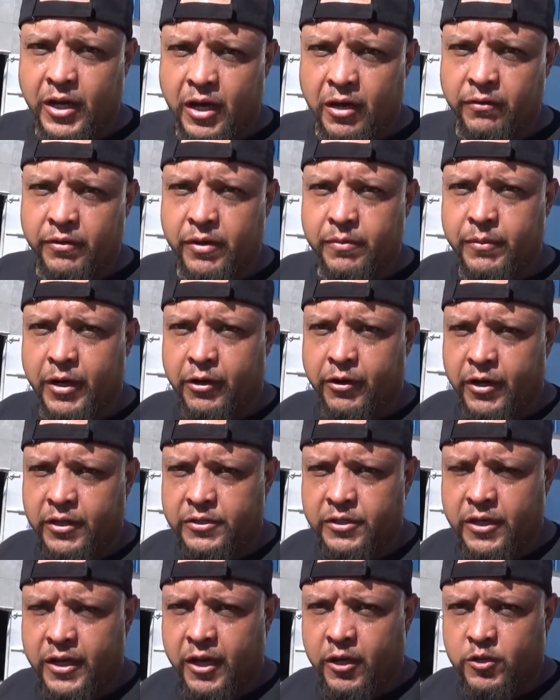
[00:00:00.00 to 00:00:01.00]
out of it. My
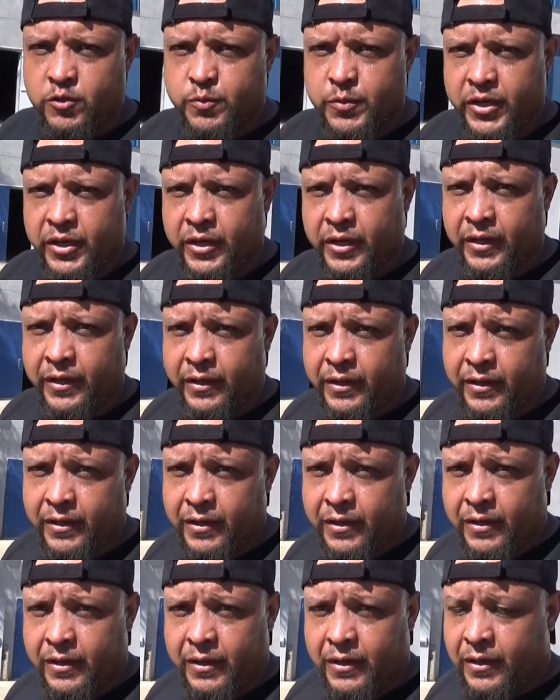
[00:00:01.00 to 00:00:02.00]
grandson helps me.
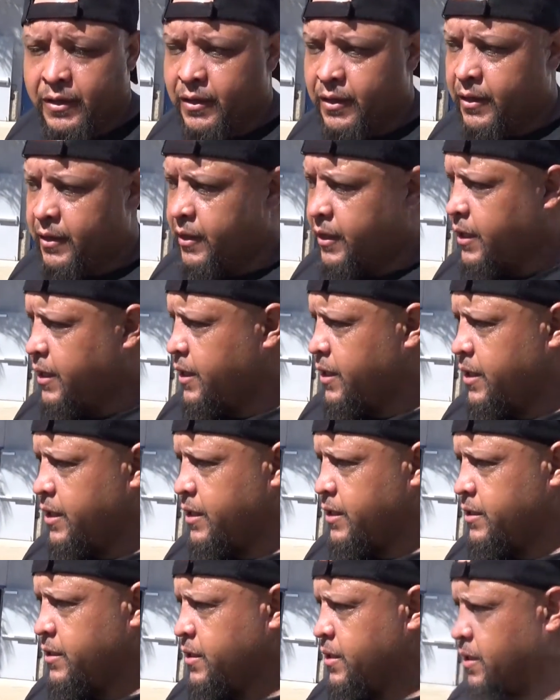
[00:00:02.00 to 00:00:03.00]
Yeah.
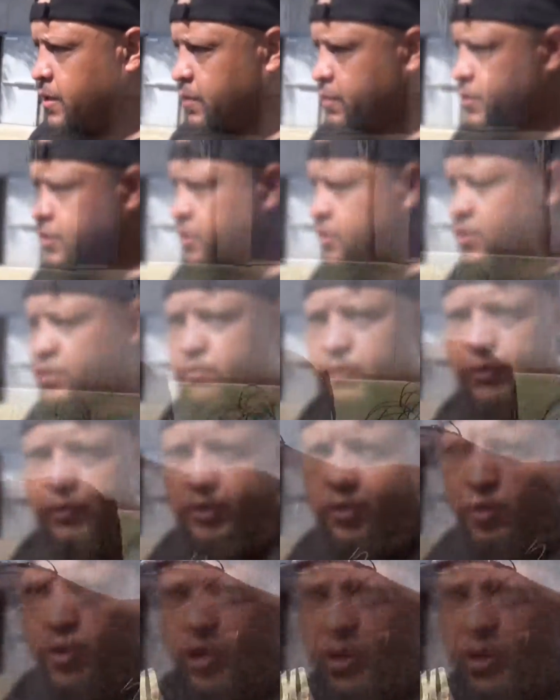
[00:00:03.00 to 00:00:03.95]
And what just, this is what horse? we do